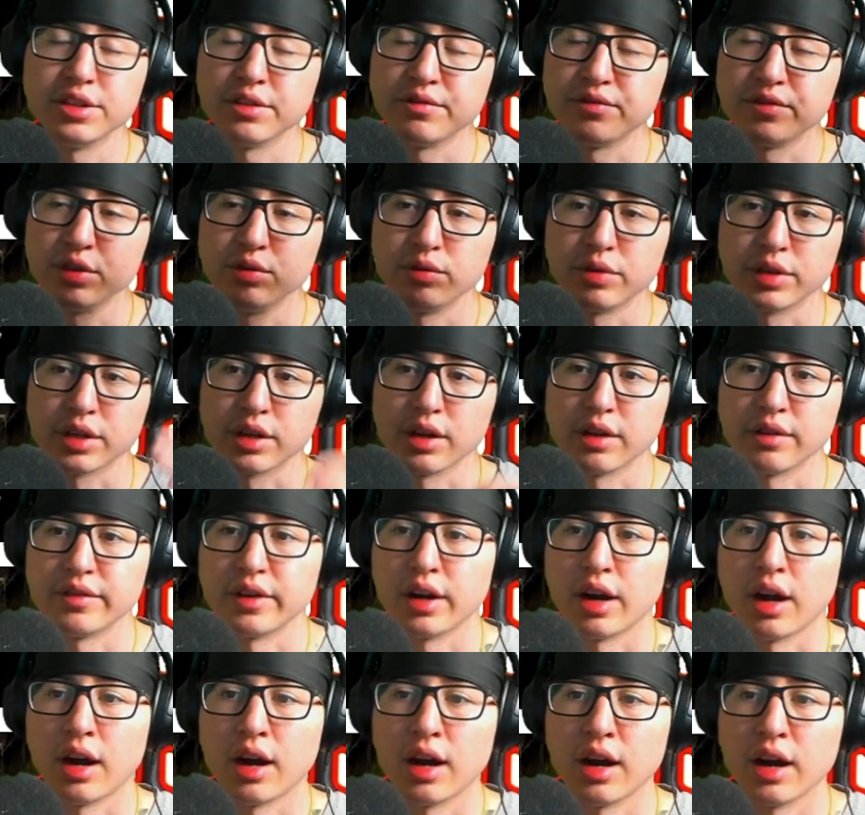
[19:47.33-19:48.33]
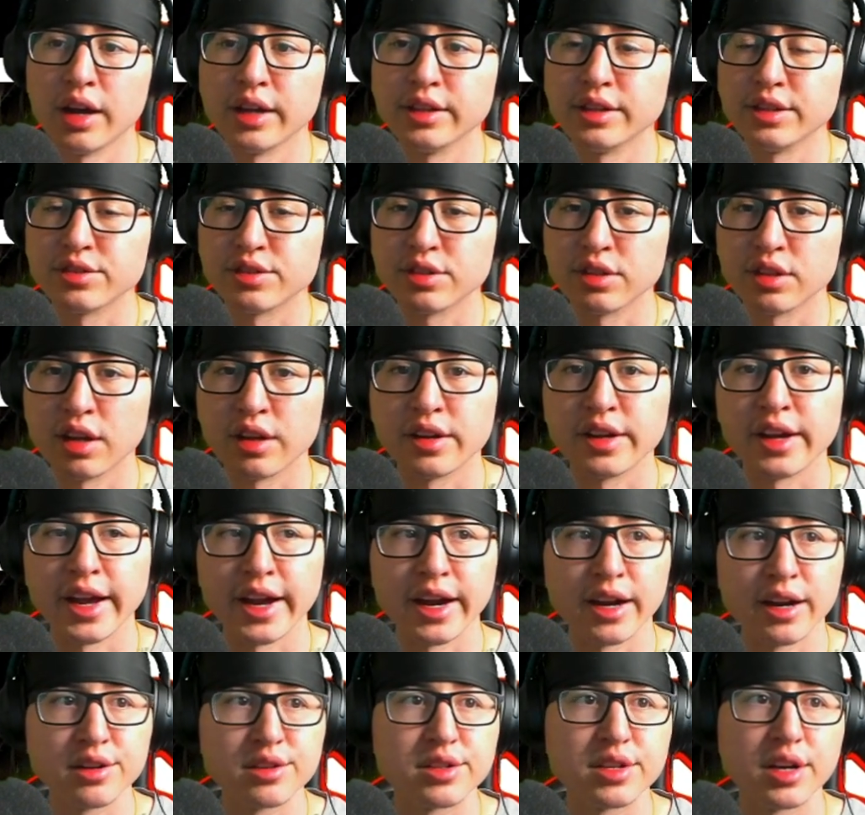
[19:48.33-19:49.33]
If you recover high, there's a lot of
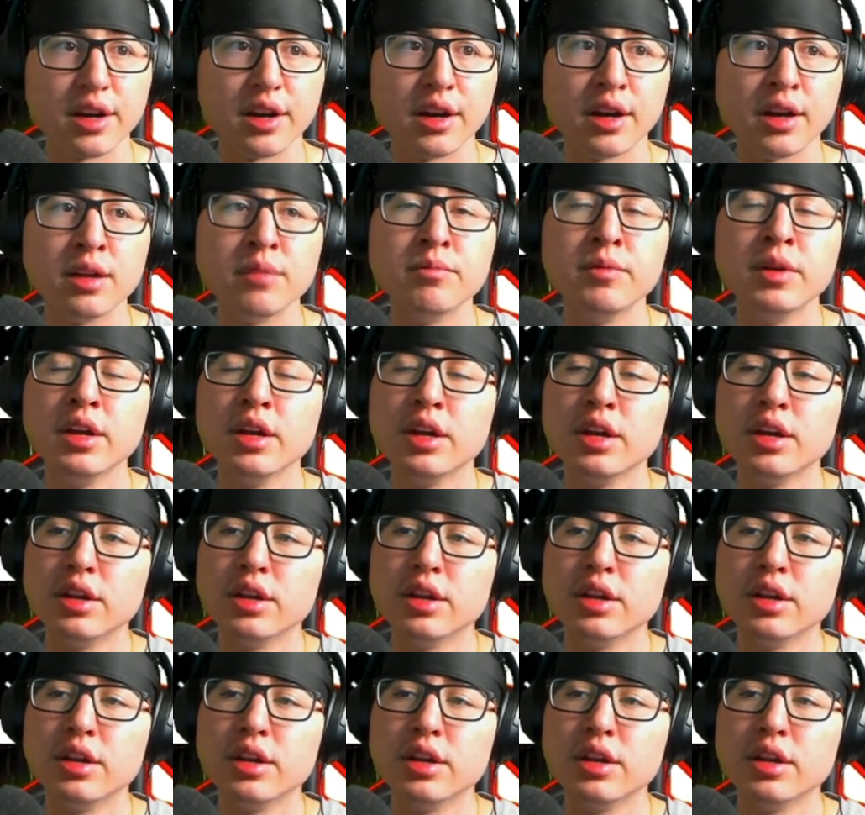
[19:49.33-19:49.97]
air time.